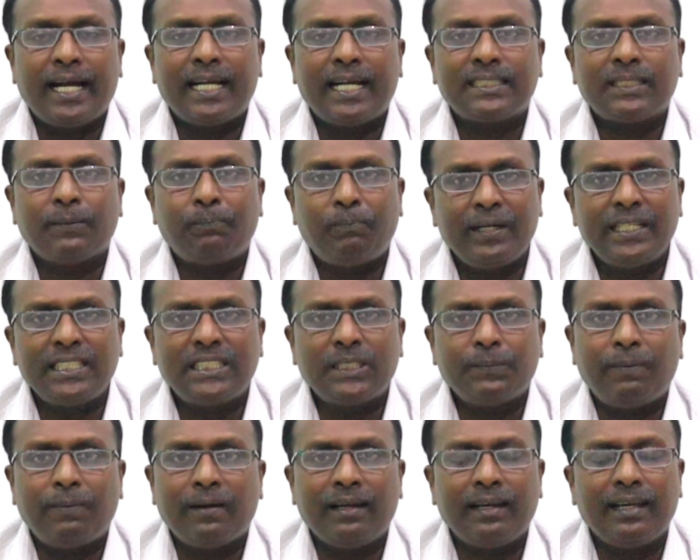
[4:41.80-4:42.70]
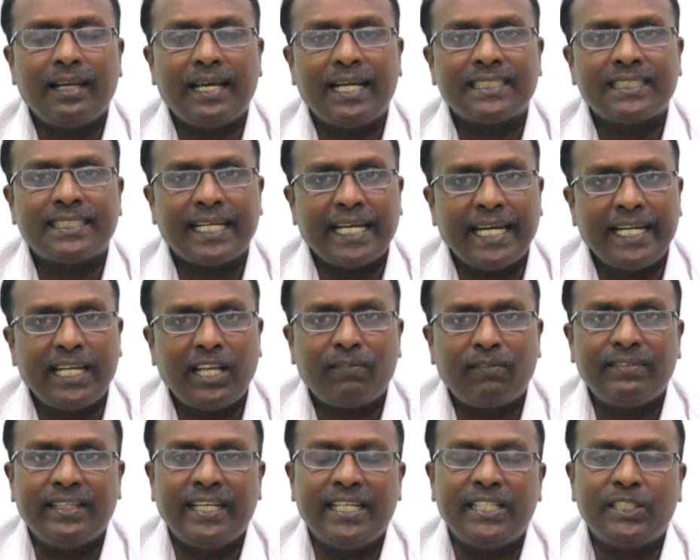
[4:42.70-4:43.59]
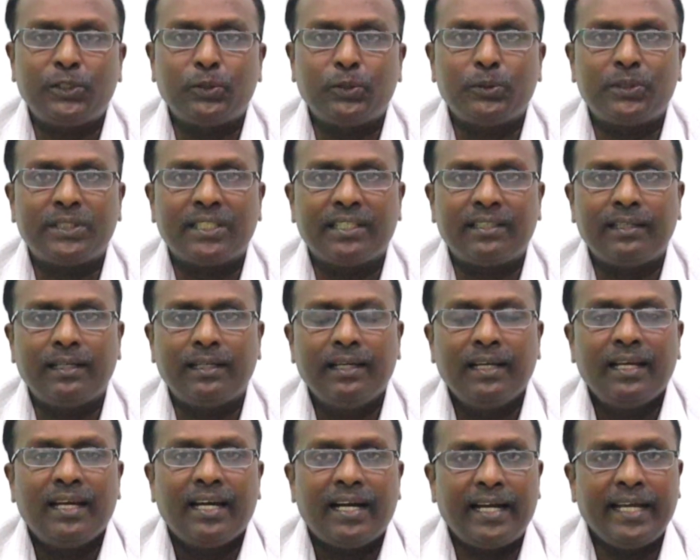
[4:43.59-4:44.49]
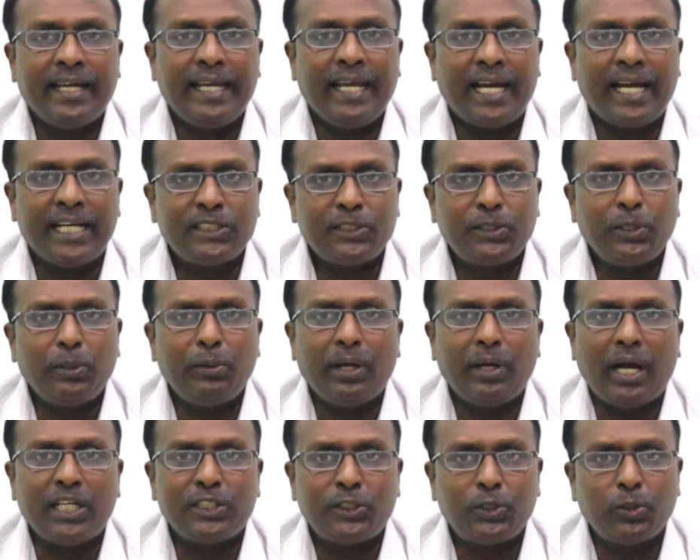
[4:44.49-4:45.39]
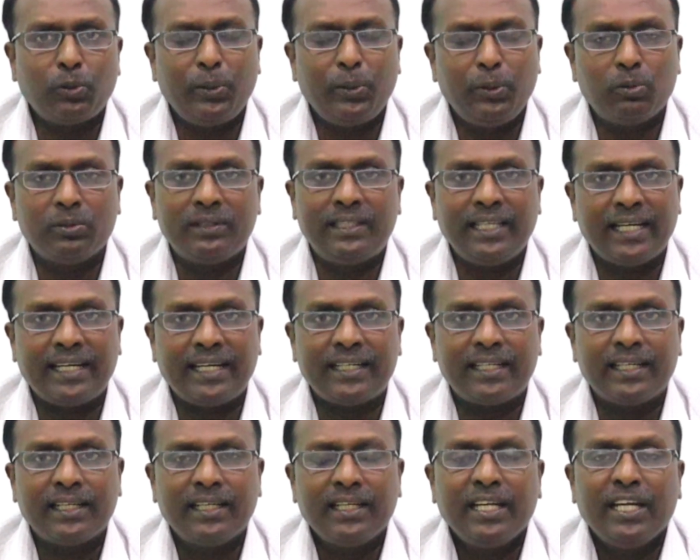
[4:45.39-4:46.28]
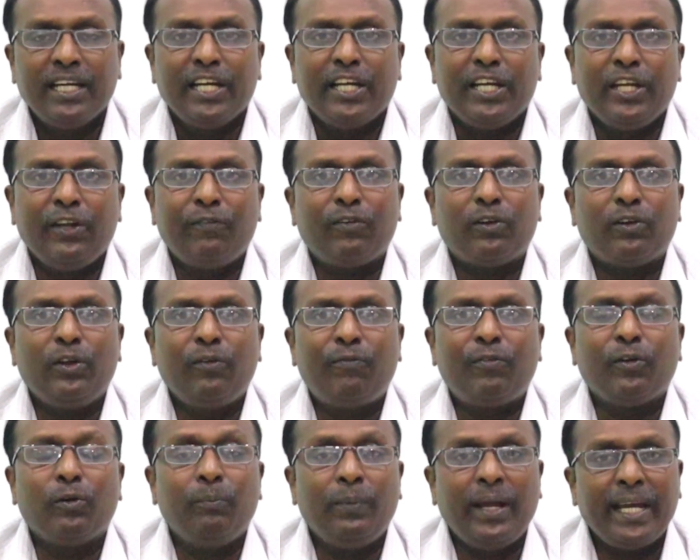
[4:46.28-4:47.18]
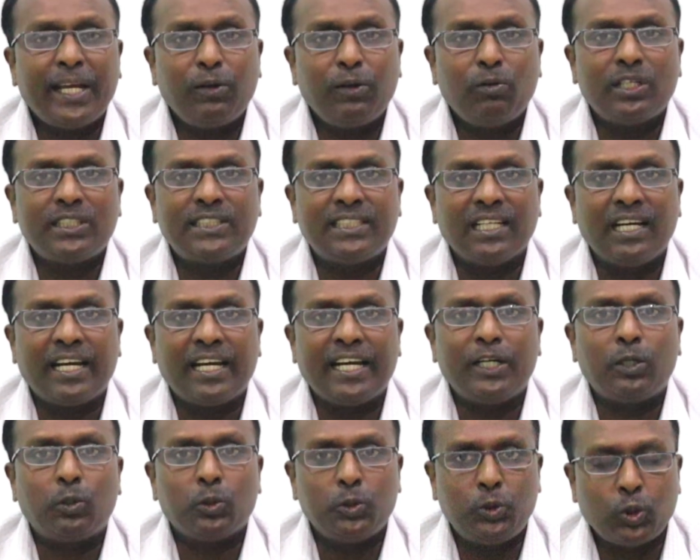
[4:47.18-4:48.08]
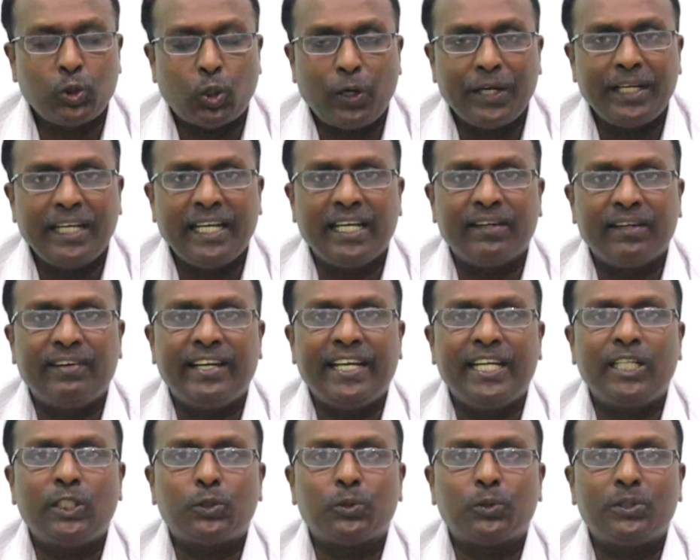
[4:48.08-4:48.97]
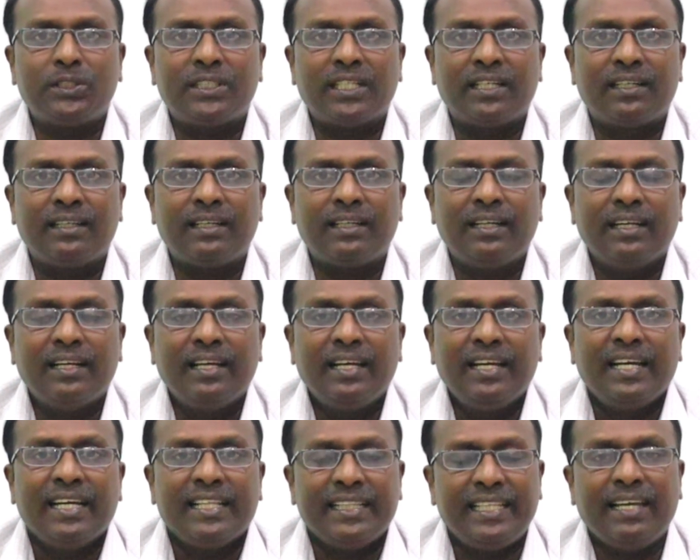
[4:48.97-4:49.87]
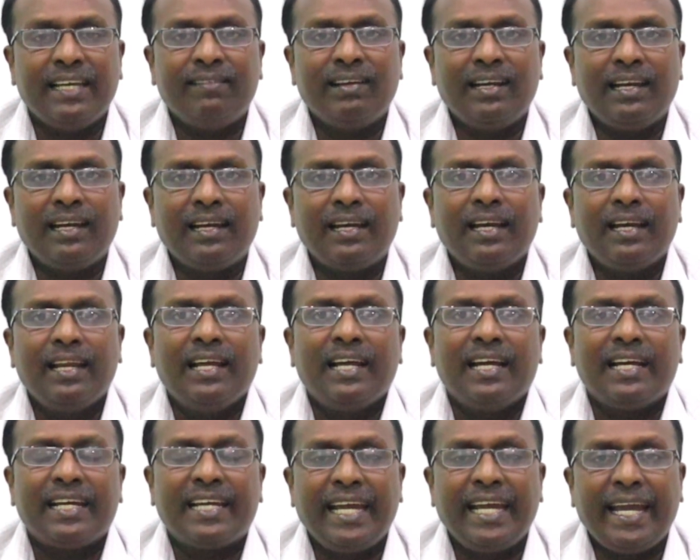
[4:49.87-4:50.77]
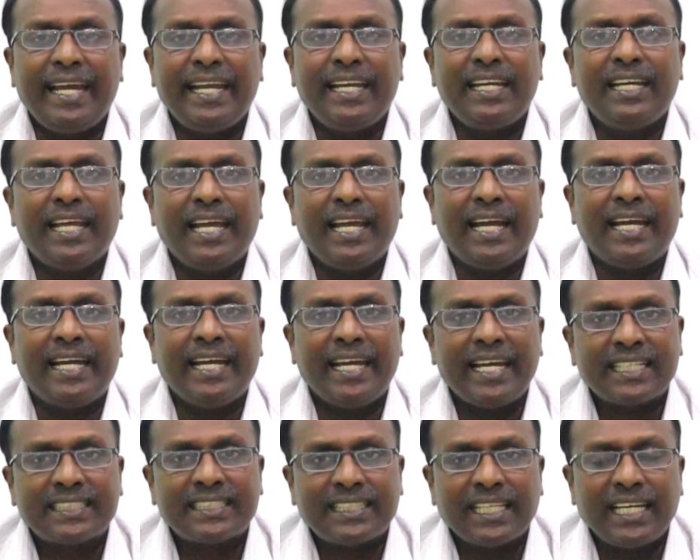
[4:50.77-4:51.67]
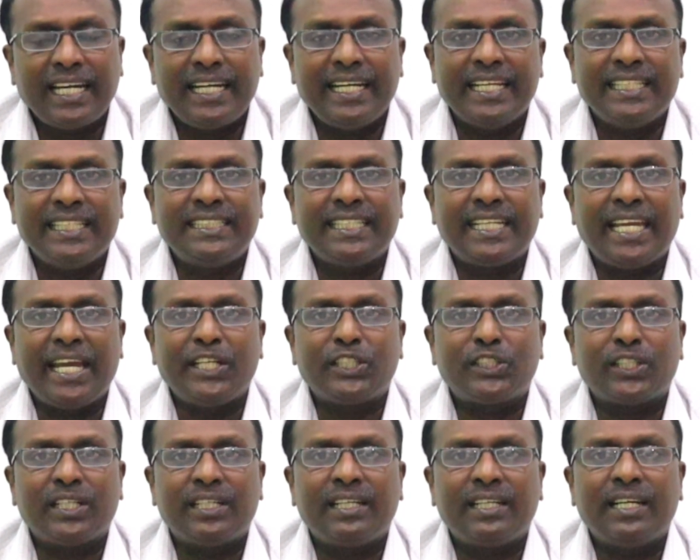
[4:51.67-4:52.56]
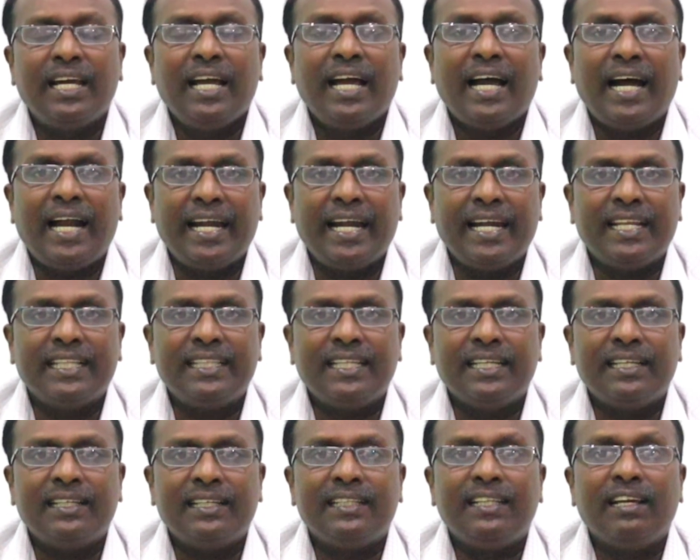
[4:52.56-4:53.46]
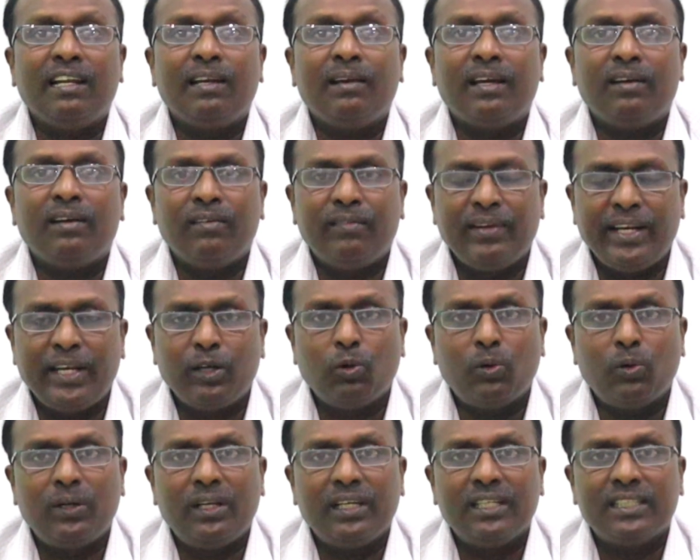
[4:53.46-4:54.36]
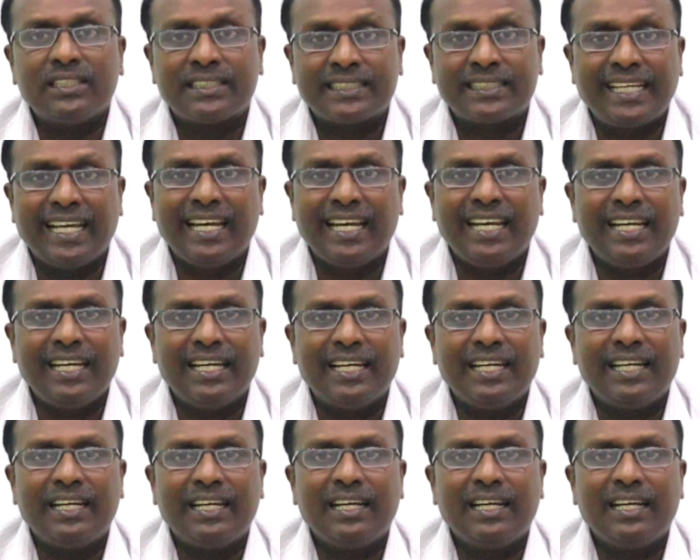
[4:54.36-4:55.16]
As a principal, as a head of the institution, I assure you that if you make your children to join in our institution, they will gain excellent education and they'll very good skill